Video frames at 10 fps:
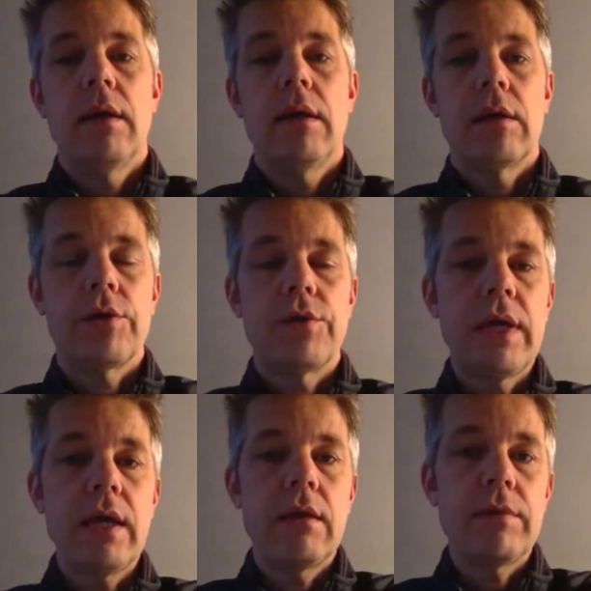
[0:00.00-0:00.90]

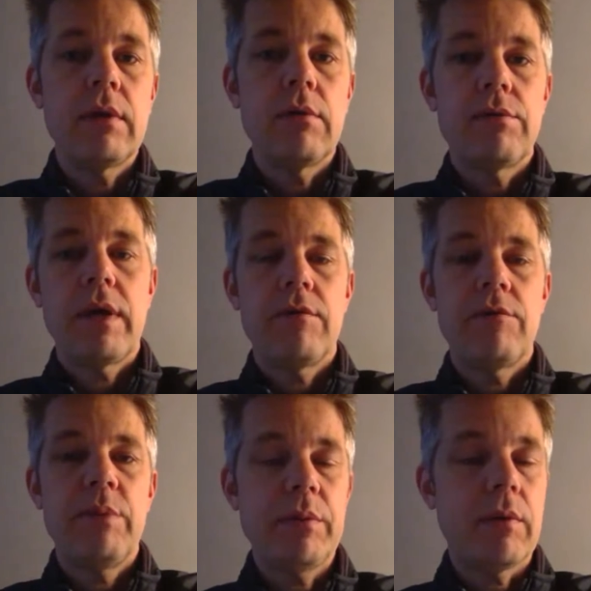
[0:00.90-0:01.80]
creative, innovative
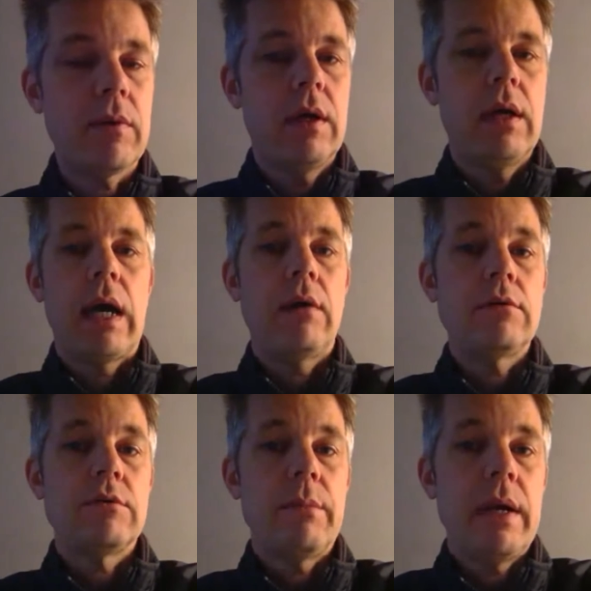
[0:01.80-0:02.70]
people. How to
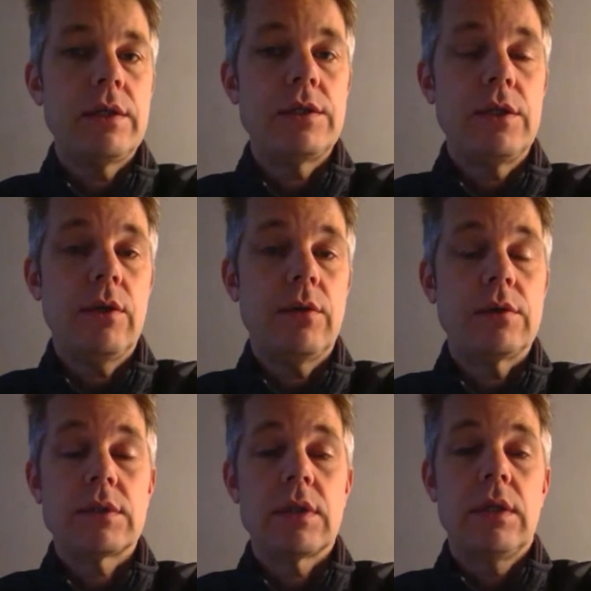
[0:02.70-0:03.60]
manage those?
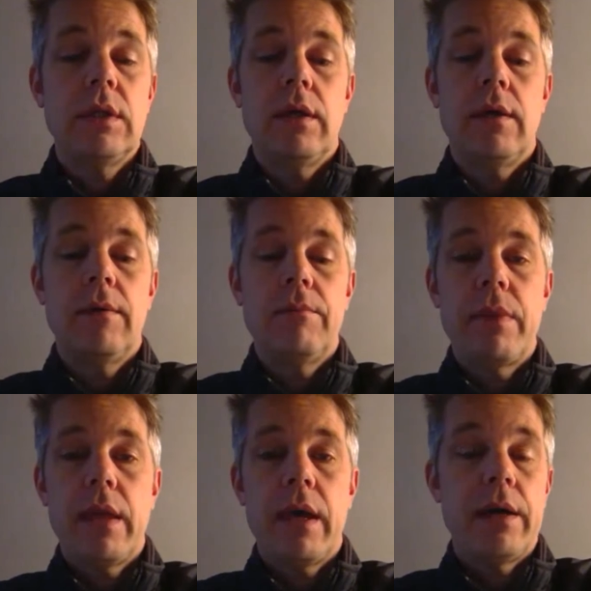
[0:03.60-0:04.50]

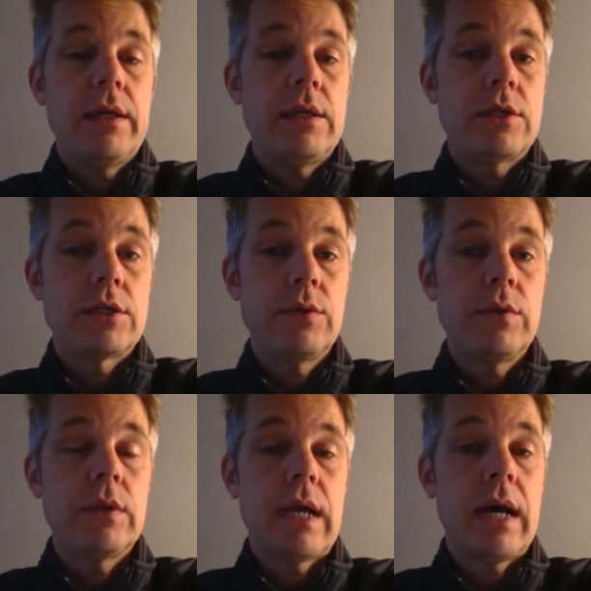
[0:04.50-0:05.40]
It is true that
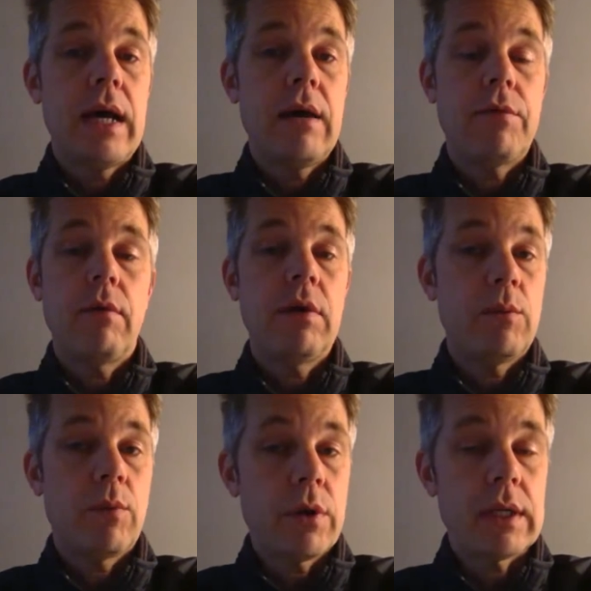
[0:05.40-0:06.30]
I have only
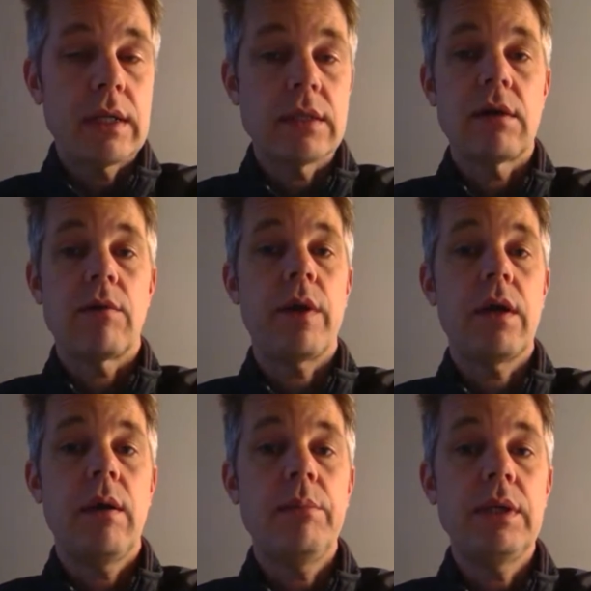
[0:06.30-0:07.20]
worked at software
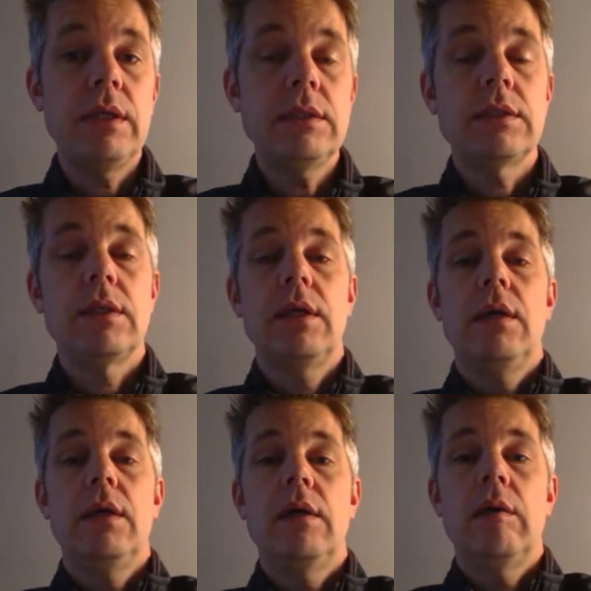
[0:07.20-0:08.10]
companies.
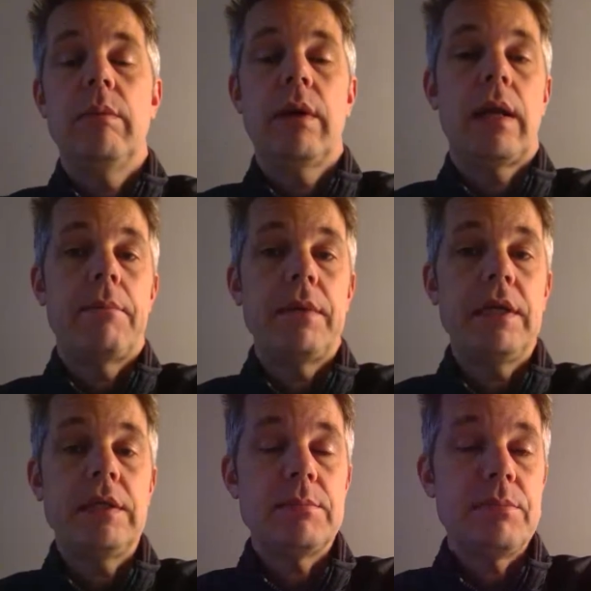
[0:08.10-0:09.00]
But I meet
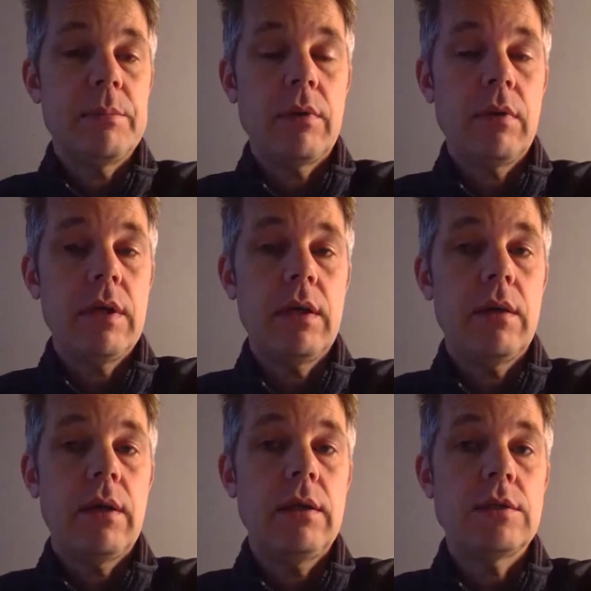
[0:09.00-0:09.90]
people in other
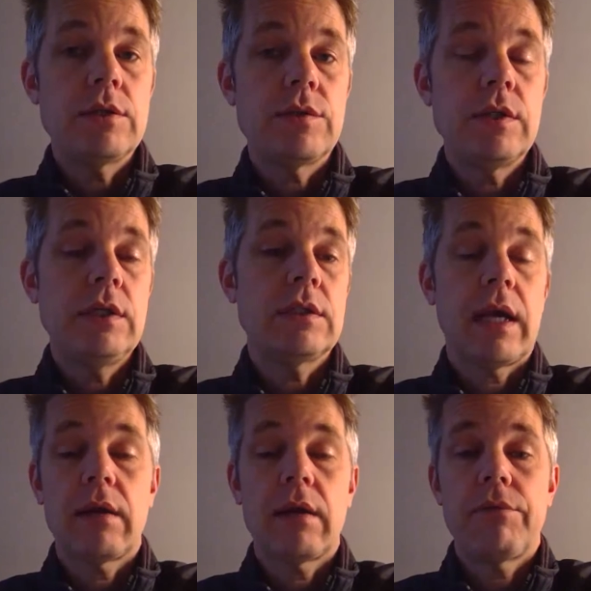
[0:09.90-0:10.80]
industries,
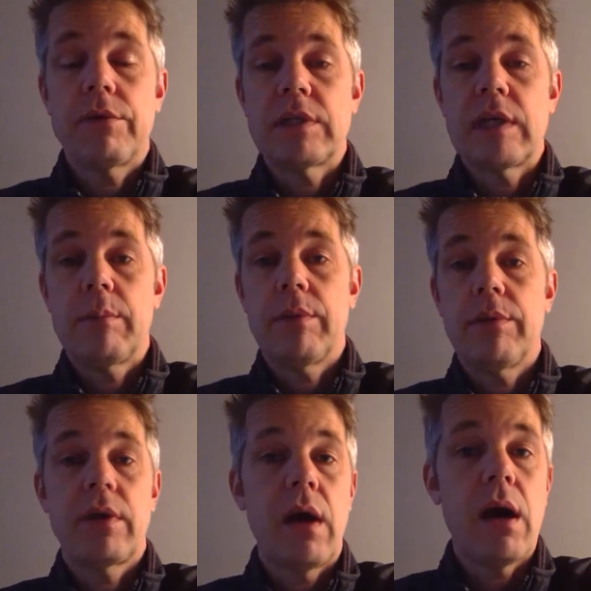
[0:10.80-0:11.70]
like, for example, the
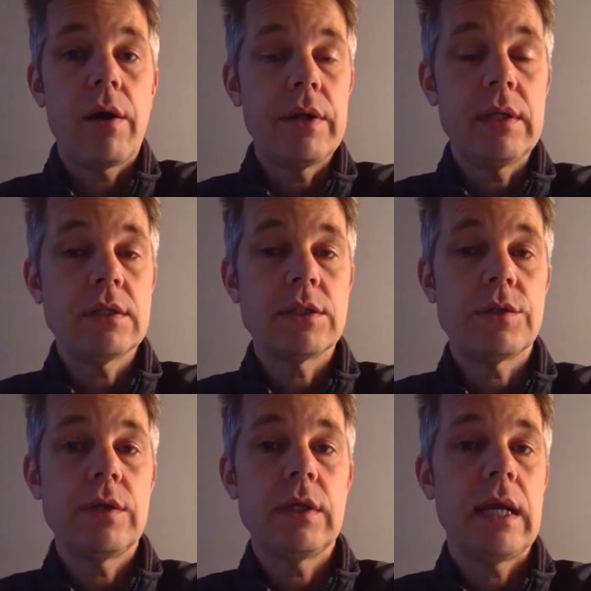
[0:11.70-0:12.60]
car
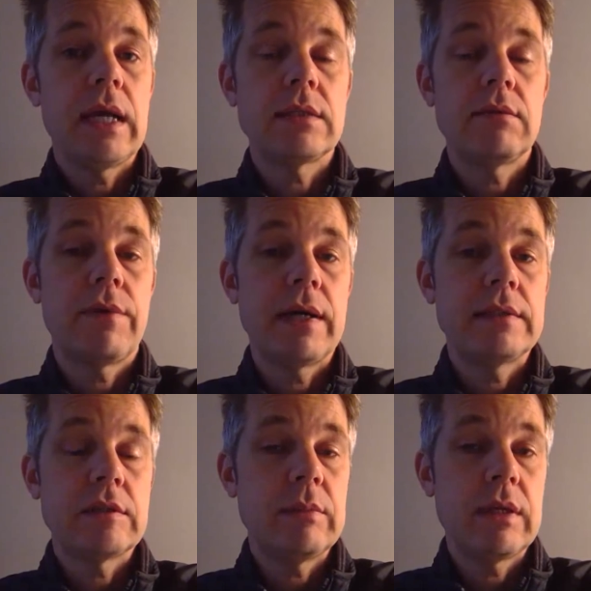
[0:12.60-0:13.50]
industry has invited
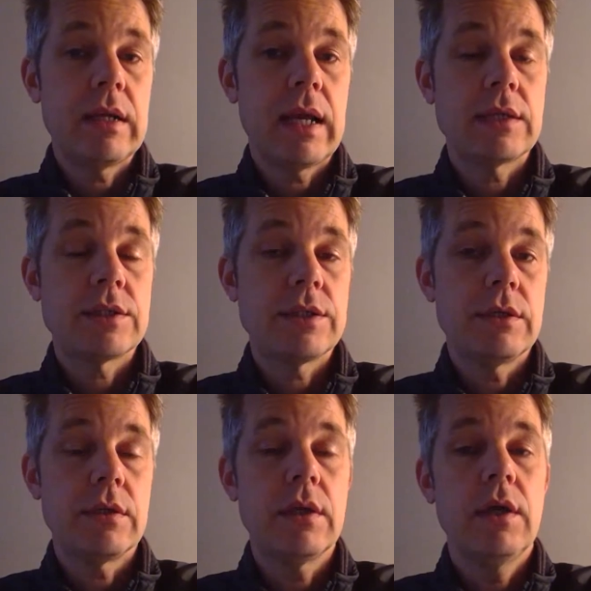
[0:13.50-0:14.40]
me last
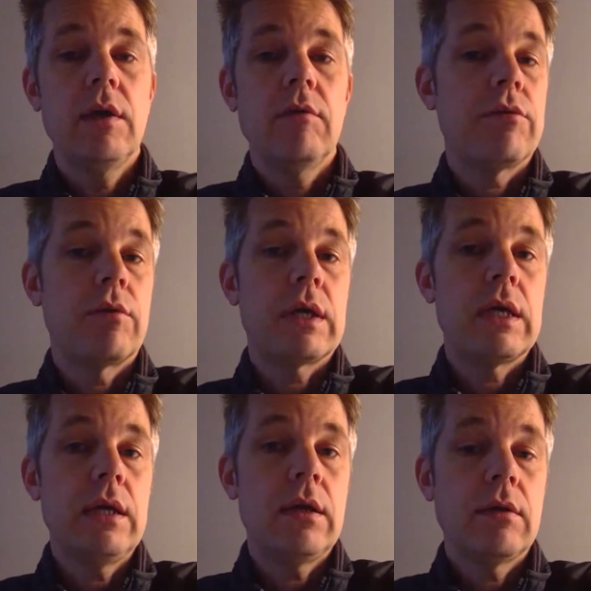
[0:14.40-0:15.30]
year for a
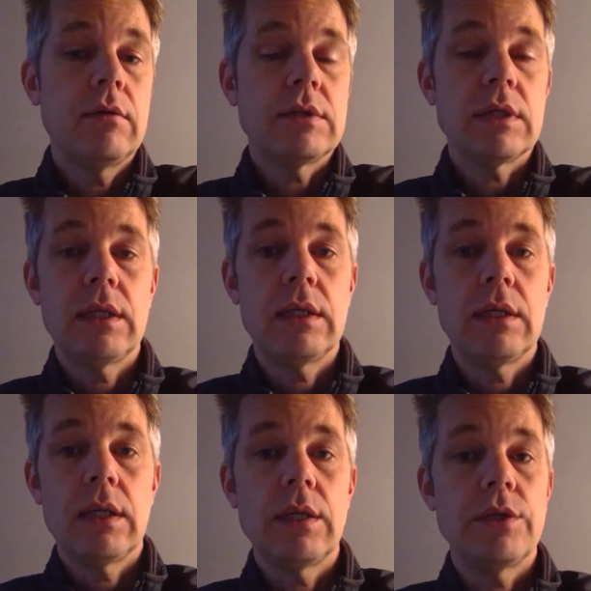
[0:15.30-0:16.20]
keynote
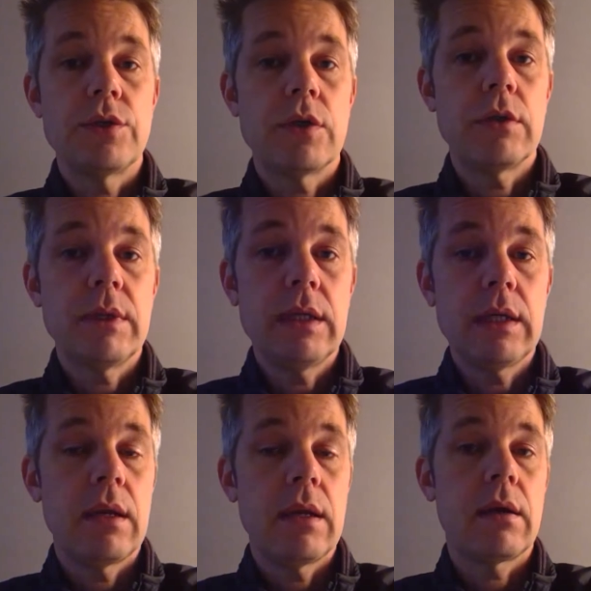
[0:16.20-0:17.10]
in Germany at
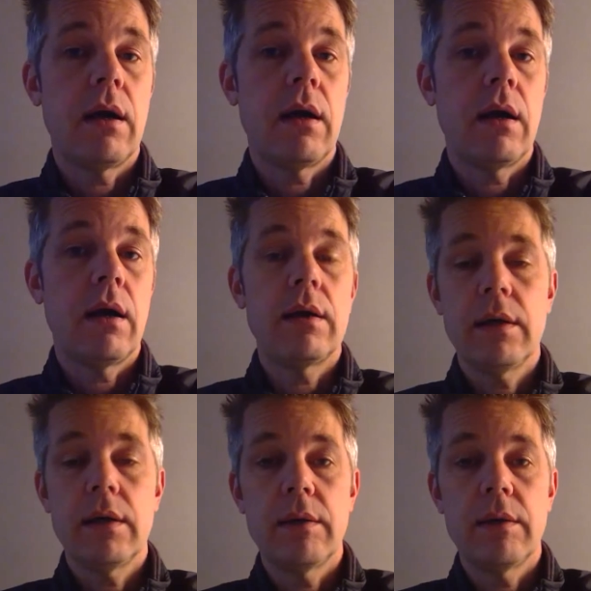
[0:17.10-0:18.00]
a car